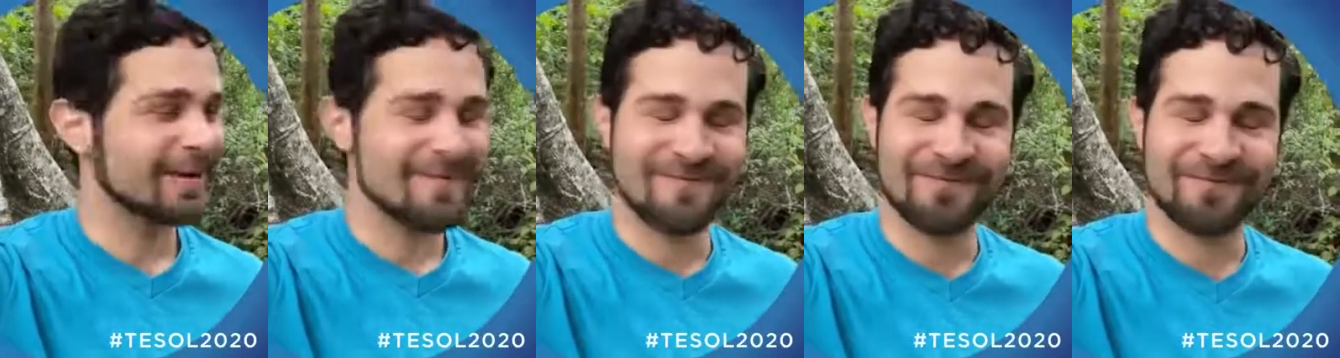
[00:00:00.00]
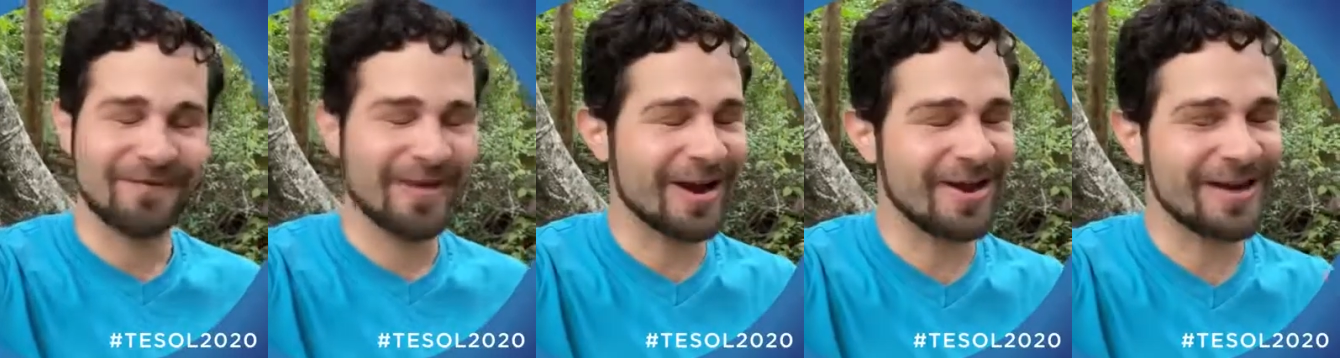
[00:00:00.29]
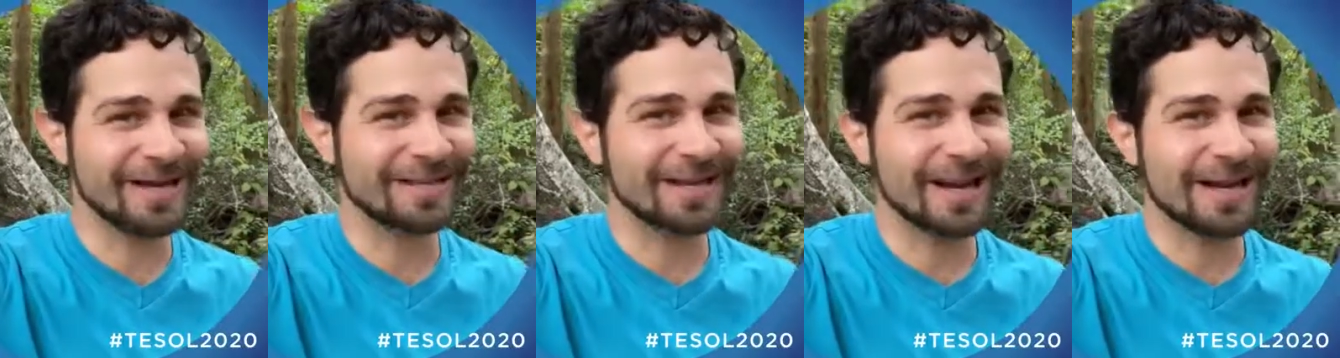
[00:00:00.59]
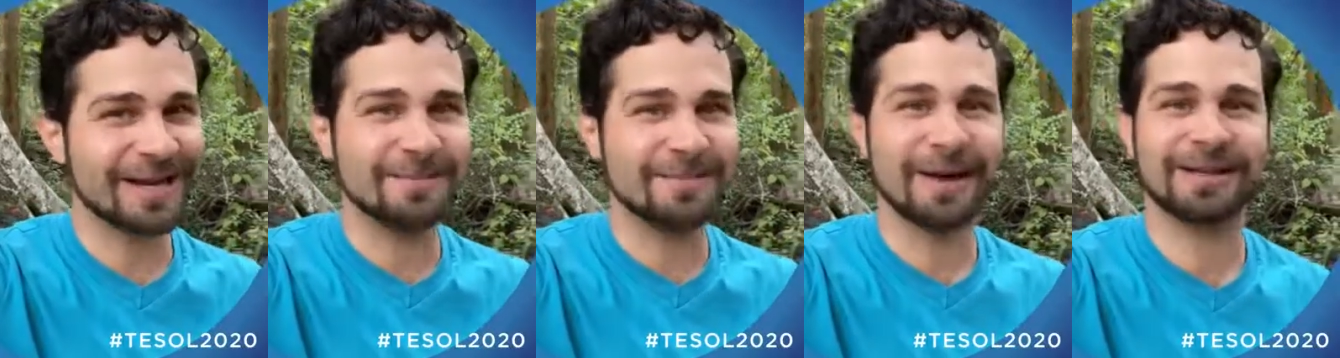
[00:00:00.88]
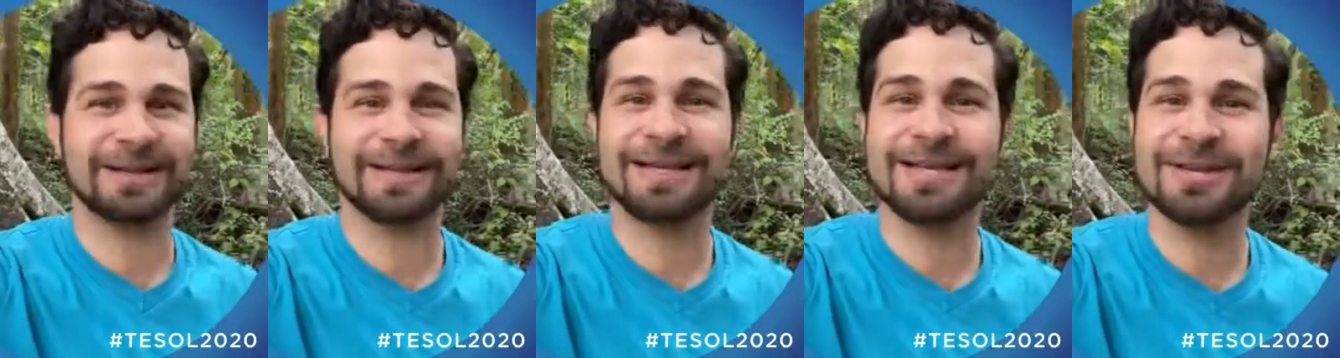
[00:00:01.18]
Very excited
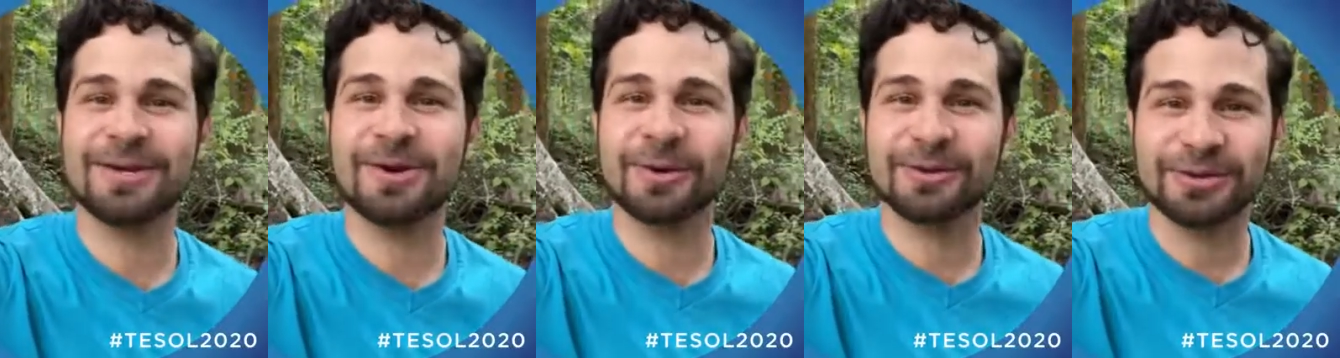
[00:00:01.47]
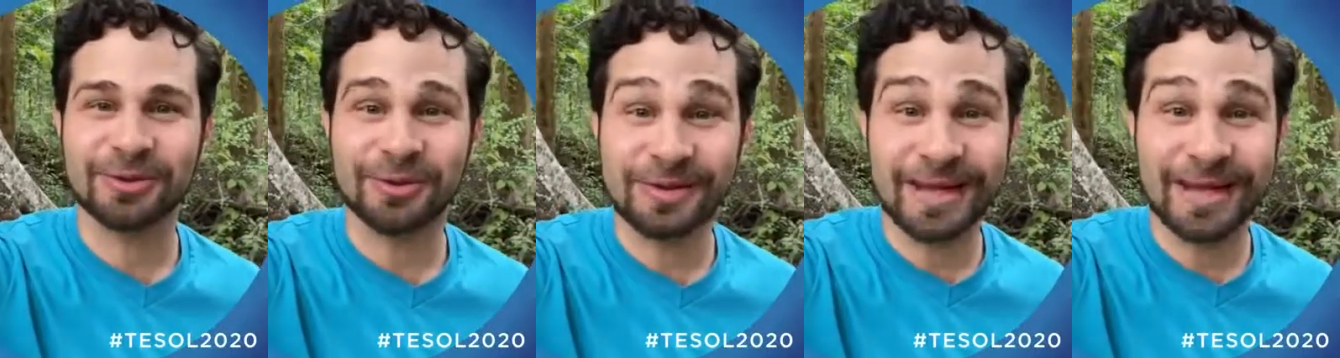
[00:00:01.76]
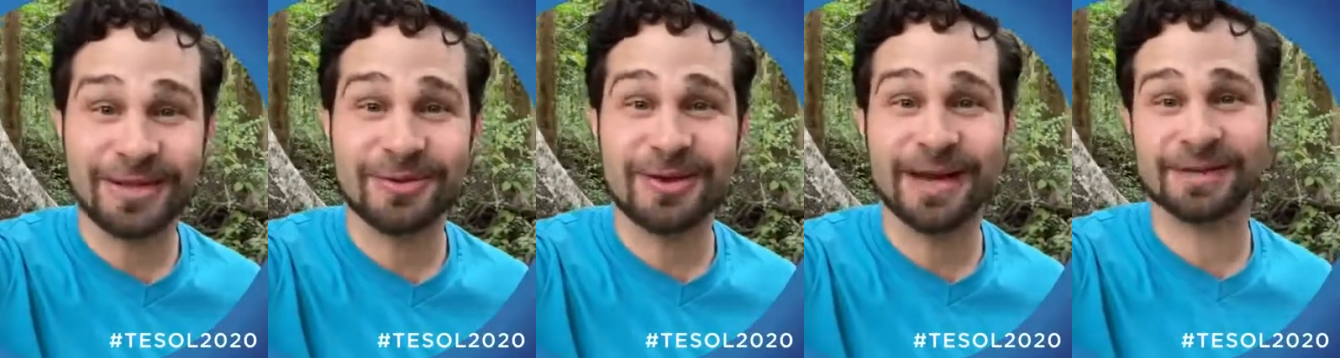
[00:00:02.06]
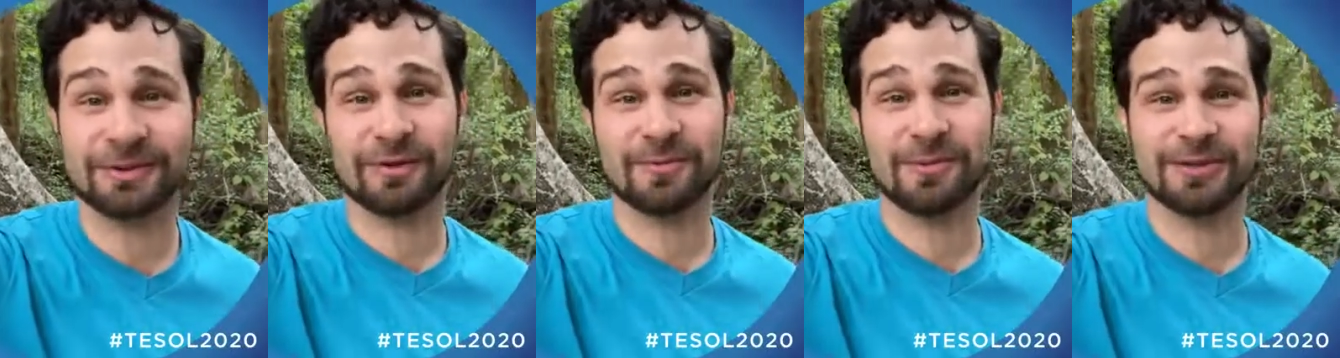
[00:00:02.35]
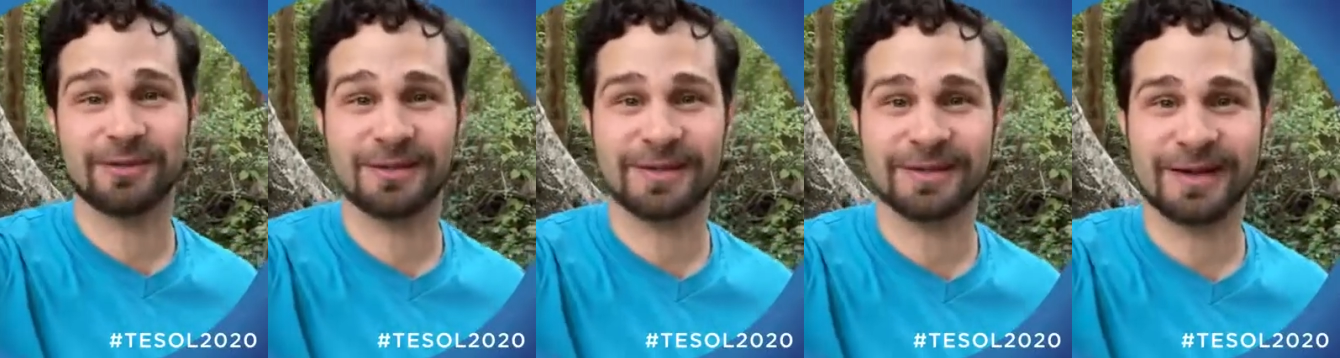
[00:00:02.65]
about the keynote, so thank you guys so
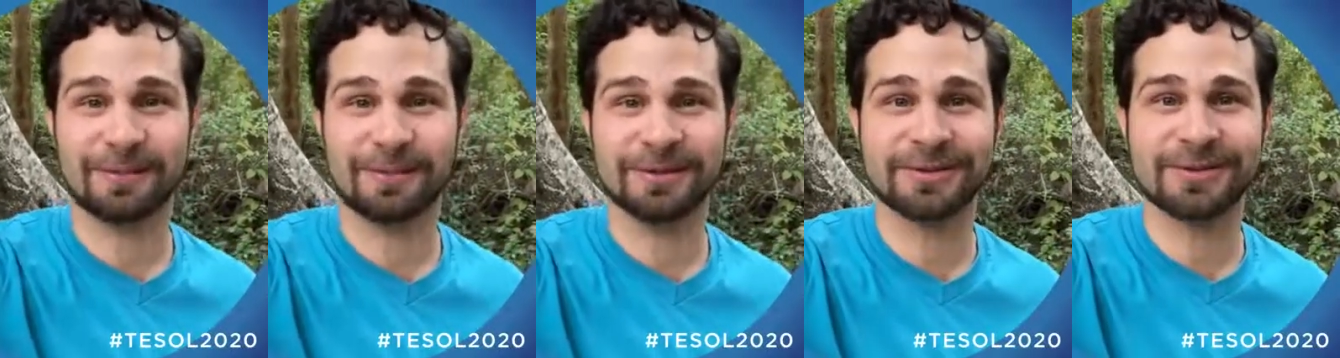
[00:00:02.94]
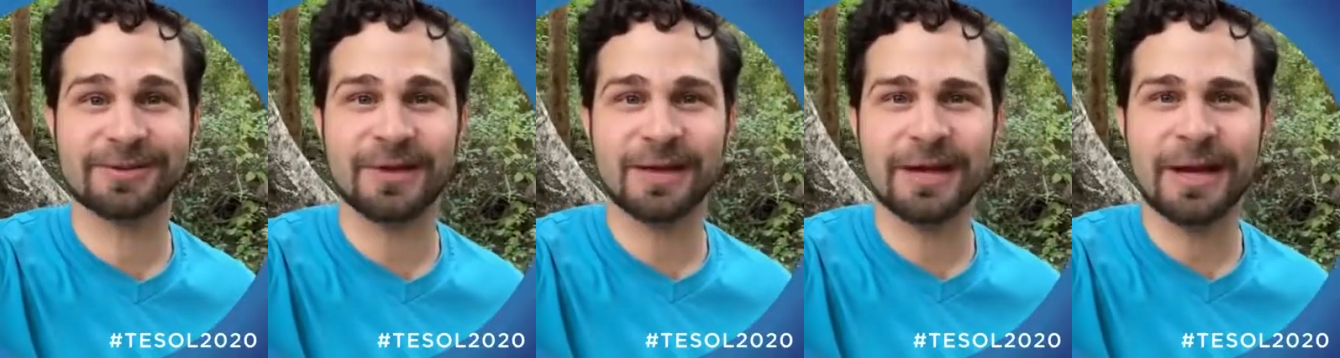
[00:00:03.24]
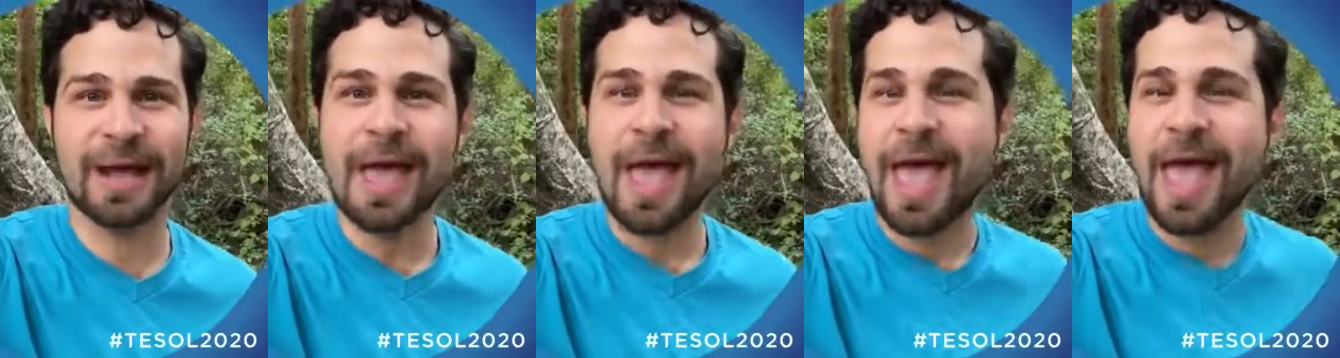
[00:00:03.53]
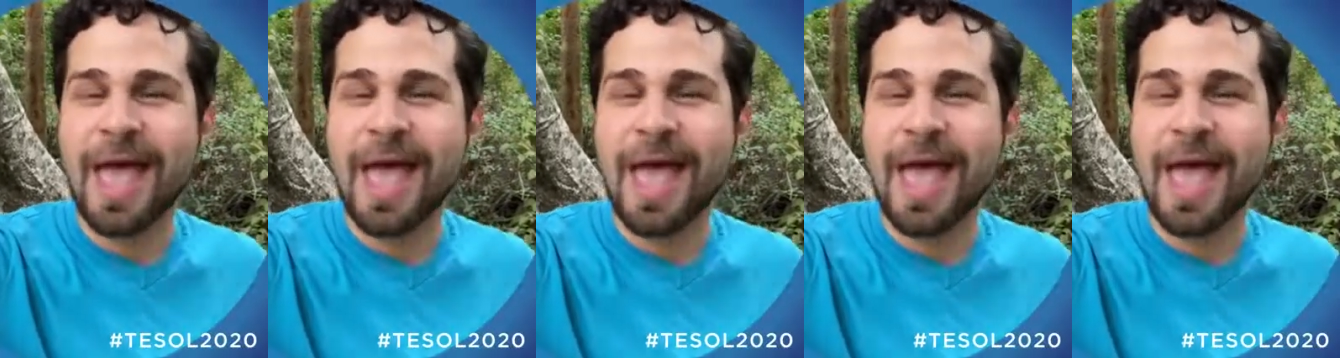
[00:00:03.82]
much for this opportunity.